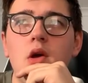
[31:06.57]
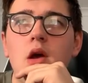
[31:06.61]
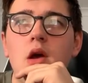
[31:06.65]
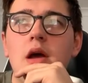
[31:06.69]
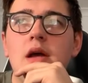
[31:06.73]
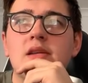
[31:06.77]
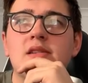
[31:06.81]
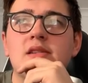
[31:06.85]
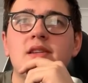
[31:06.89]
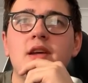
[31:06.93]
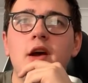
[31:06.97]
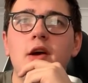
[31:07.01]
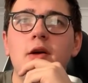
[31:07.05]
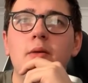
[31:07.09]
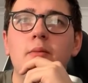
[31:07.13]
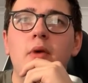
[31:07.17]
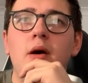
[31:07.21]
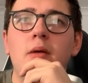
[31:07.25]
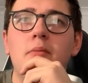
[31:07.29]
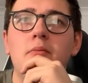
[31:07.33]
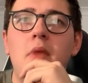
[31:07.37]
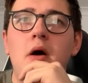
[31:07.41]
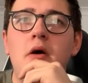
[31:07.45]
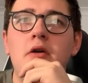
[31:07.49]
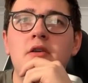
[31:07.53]
So my
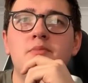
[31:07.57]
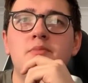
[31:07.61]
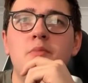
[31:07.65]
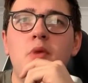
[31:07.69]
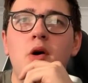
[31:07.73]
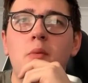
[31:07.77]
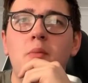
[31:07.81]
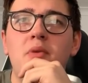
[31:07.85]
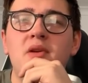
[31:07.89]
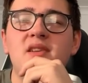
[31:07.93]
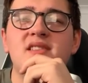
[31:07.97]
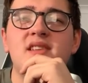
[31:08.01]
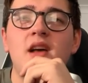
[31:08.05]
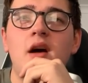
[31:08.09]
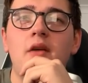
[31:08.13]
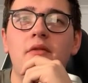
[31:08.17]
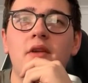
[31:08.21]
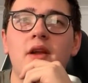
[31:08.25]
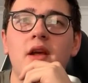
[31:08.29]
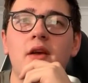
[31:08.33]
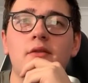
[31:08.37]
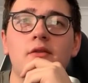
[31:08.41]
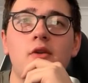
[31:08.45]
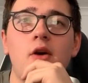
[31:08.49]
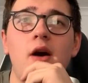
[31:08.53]
most popular setup
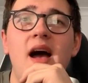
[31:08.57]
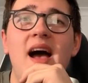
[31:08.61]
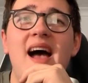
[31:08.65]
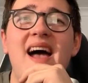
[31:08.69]
video has got